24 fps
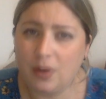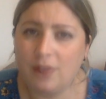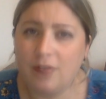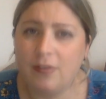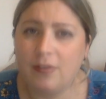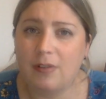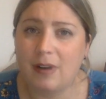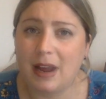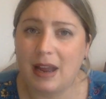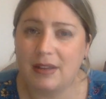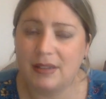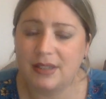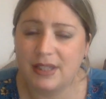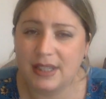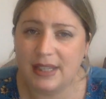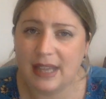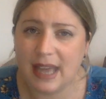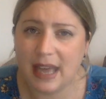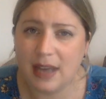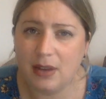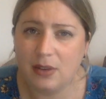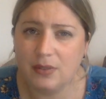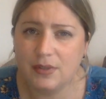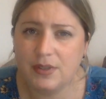for
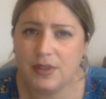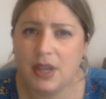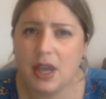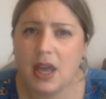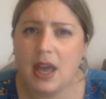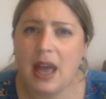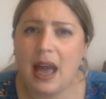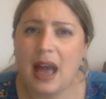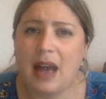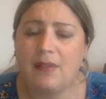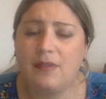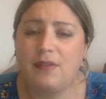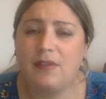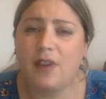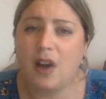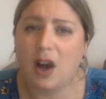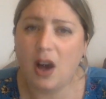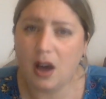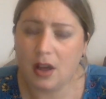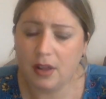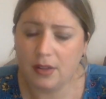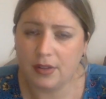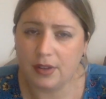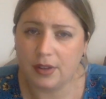ourselves and for
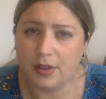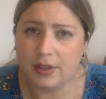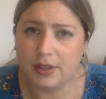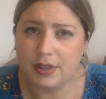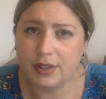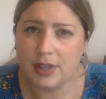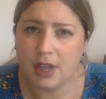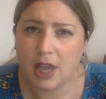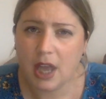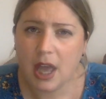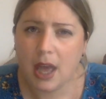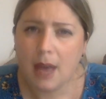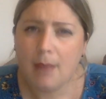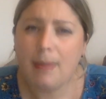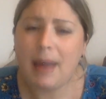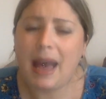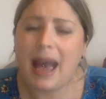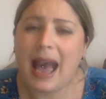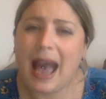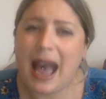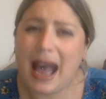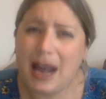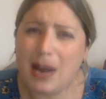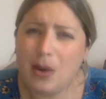others, but
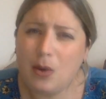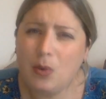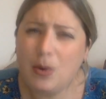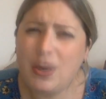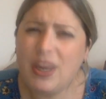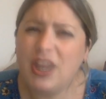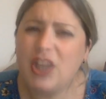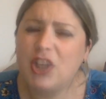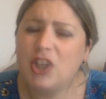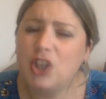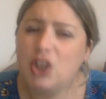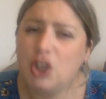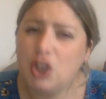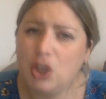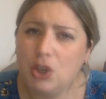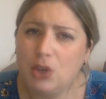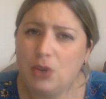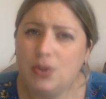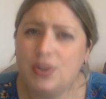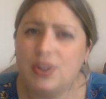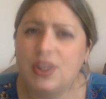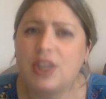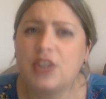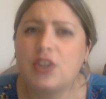how we can
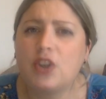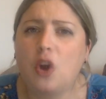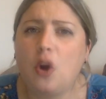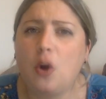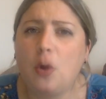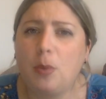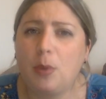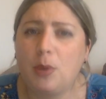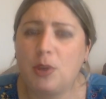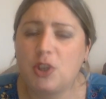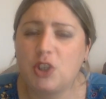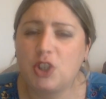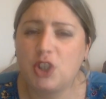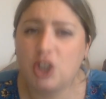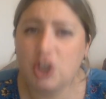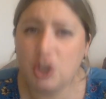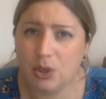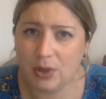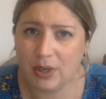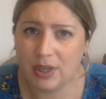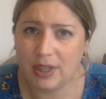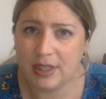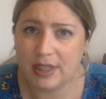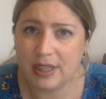use this
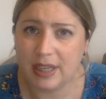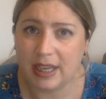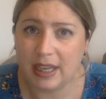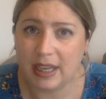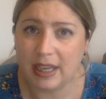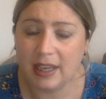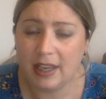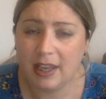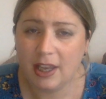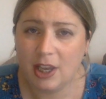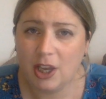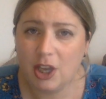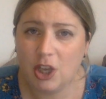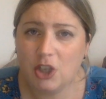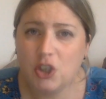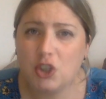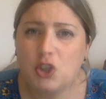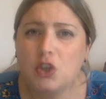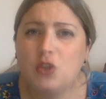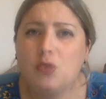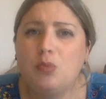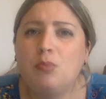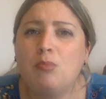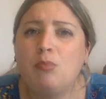opportunity
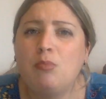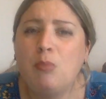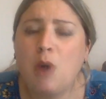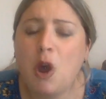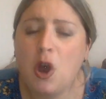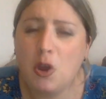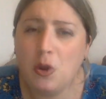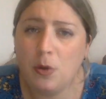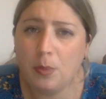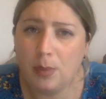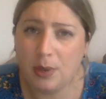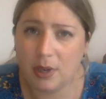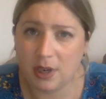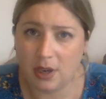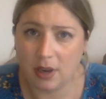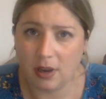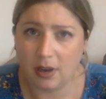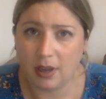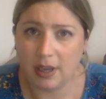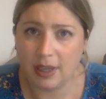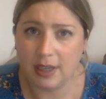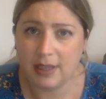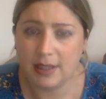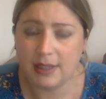to
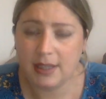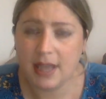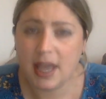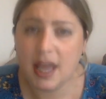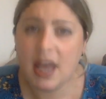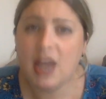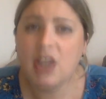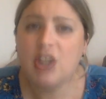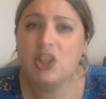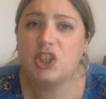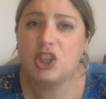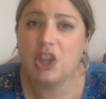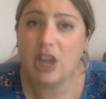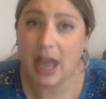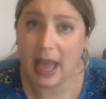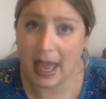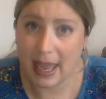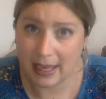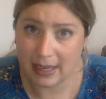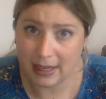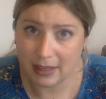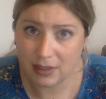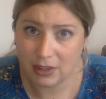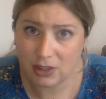mobilise
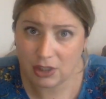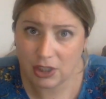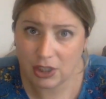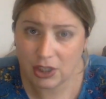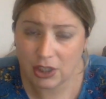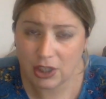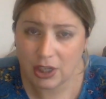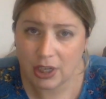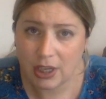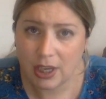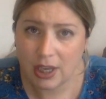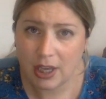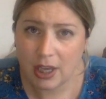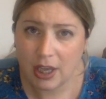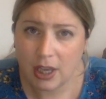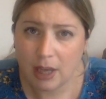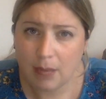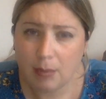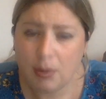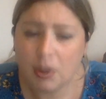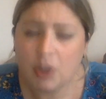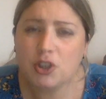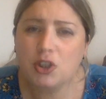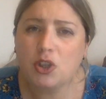change,
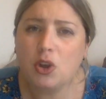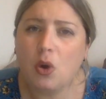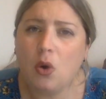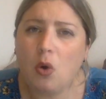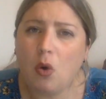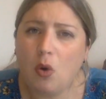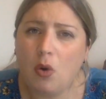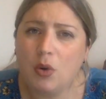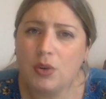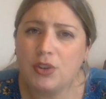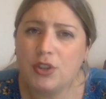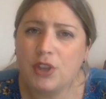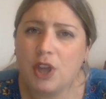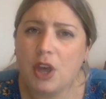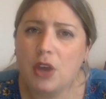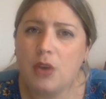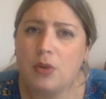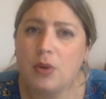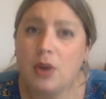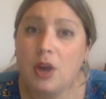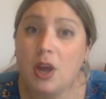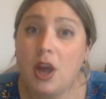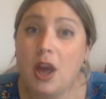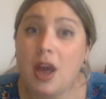but to
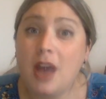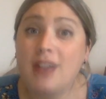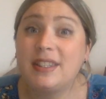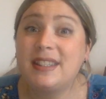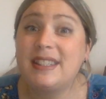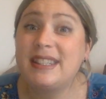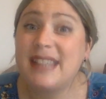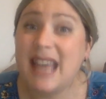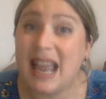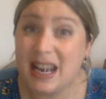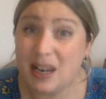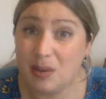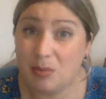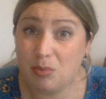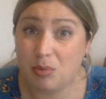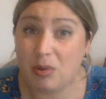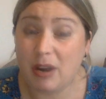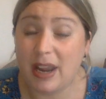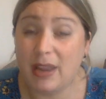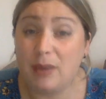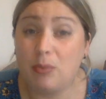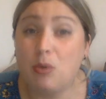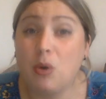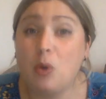also
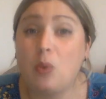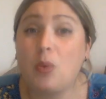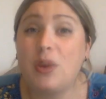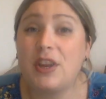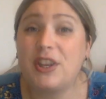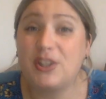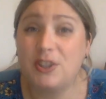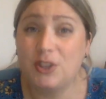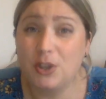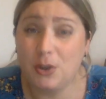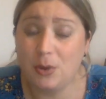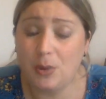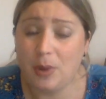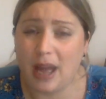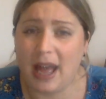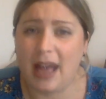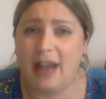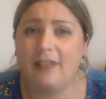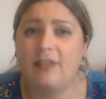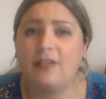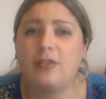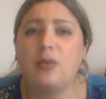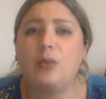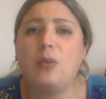celebrate what we do
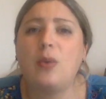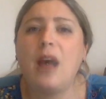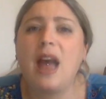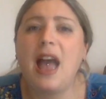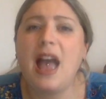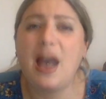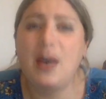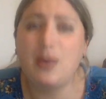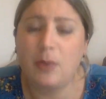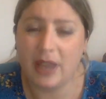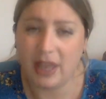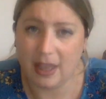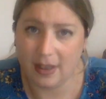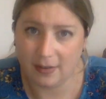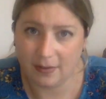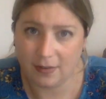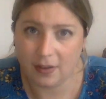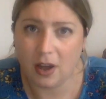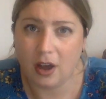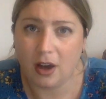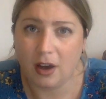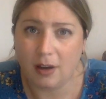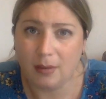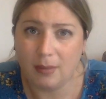have, where we have
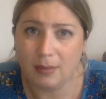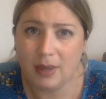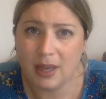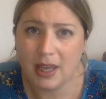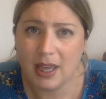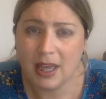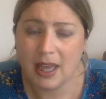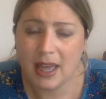come,